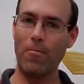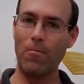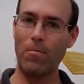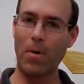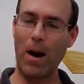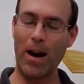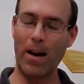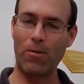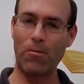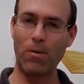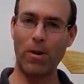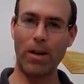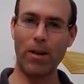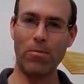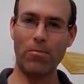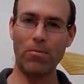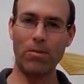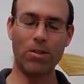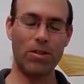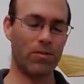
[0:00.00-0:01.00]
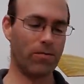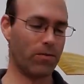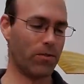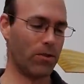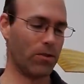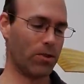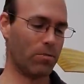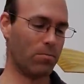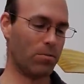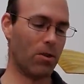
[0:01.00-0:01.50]
Back when it was
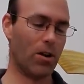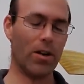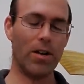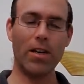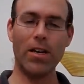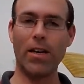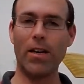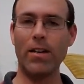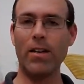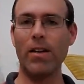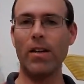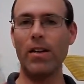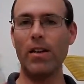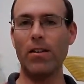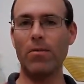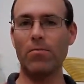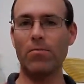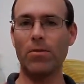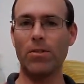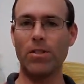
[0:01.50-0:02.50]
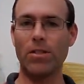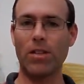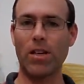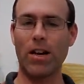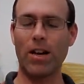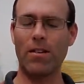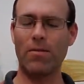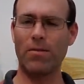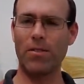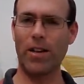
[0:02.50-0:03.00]
first brought in, it was
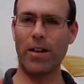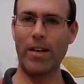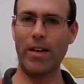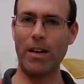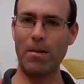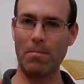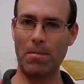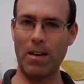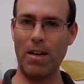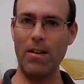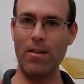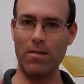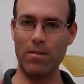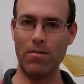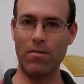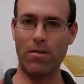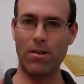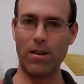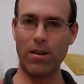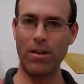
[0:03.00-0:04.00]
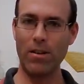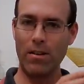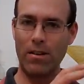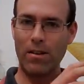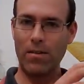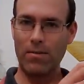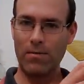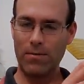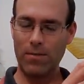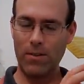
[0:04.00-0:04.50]
kind of like a P30
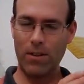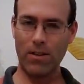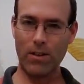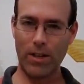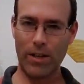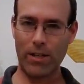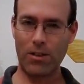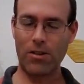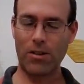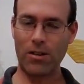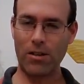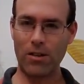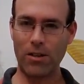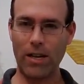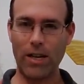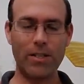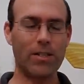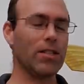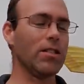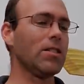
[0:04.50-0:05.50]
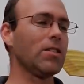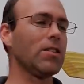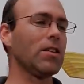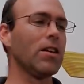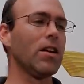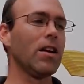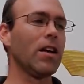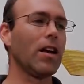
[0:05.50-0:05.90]
of electric classes,